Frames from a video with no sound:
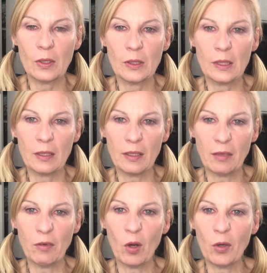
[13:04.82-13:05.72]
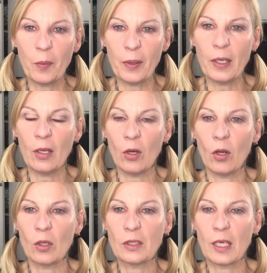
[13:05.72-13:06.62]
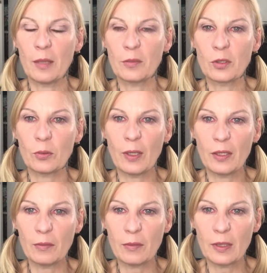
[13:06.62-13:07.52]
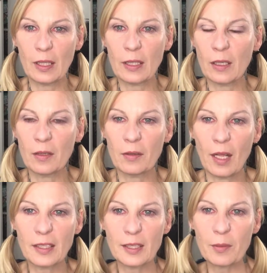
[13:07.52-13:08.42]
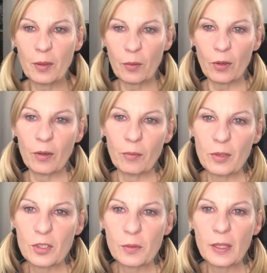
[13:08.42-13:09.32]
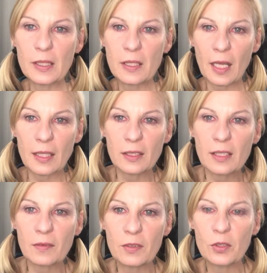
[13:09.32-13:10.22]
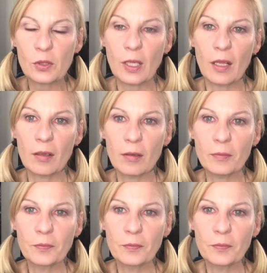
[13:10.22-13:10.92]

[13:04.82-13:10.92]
They've already been here a long time. So when, like last time we spent Thanksgiving together,